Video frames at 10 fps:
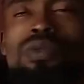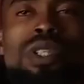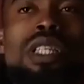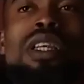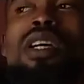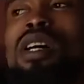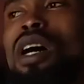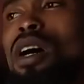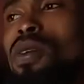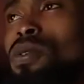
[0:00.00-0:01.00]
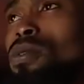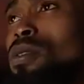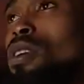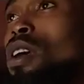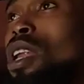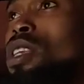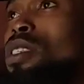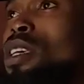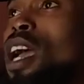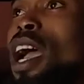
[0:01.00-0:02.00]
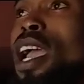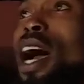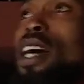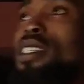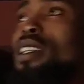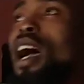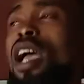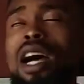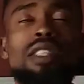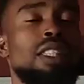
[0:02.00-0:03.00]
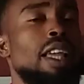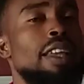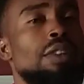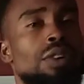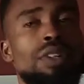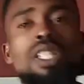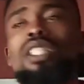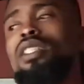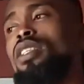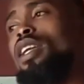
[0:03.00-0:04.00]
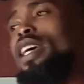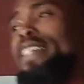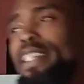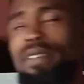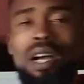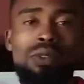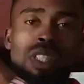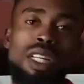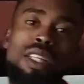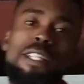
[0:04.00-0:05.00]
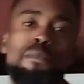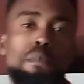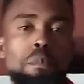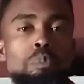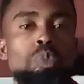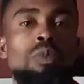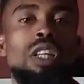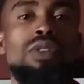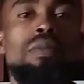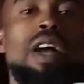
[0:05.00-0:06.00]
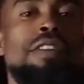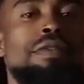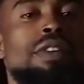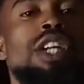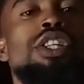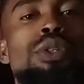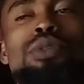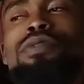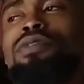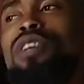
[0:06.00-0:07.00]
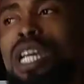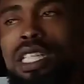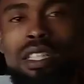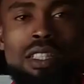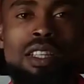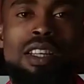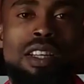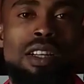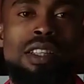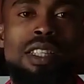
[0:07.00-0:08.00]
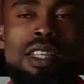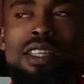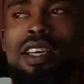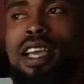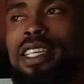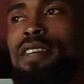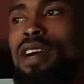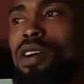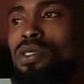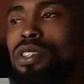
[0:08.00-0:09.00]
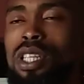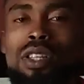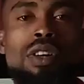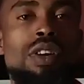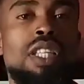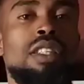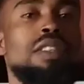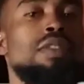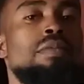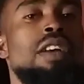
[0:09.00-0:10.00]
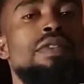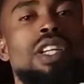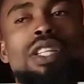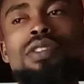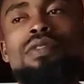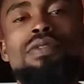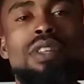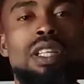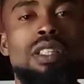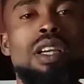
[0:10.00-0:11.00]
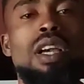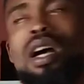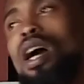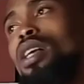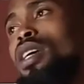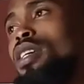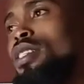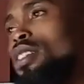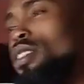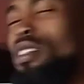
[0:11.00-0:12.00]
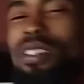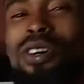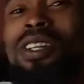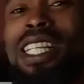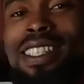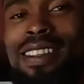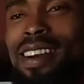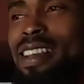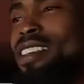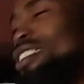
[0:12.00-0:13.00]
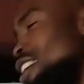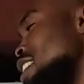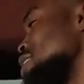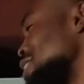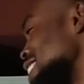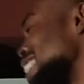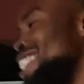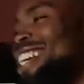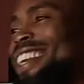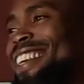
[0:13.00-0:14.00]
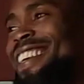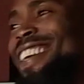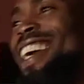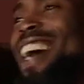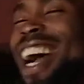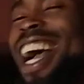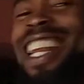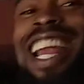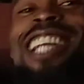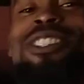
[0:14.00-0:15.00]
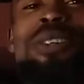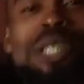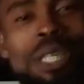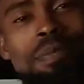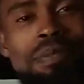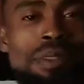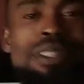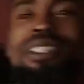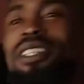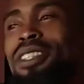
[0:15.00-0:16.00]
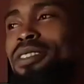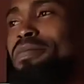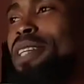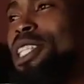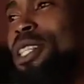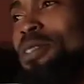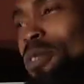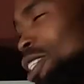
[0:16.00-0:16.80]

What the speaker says: do we let's say I had 10 oranges and I gave out 3 to my very good friend. Okay, I gave out 3 oranges to my very good friend. Okay, only 3. Yeah, only 3. I like to keep the major of